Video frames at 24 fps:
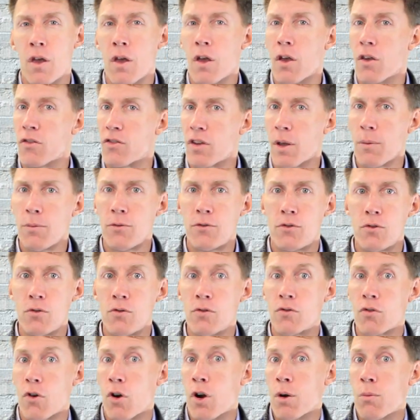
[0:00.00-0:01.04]
Some
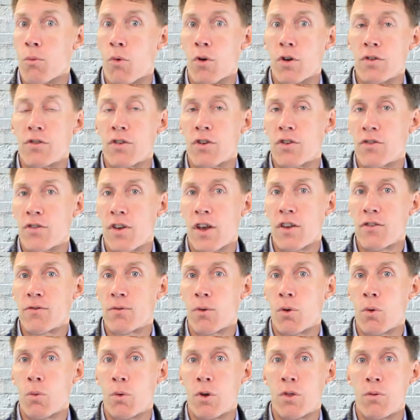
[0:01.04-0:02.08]
students are more
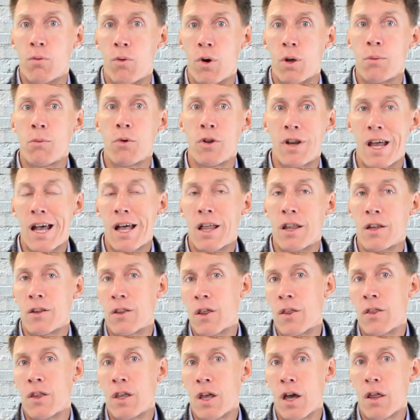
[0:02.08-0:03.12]
successful with one modality
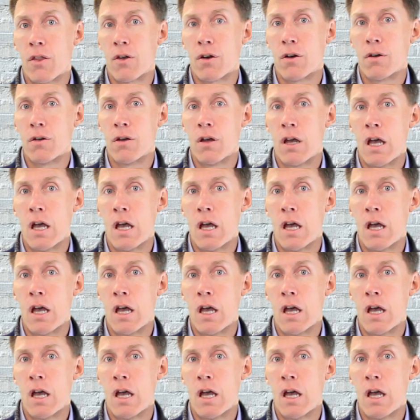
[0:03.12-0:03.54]
than the other,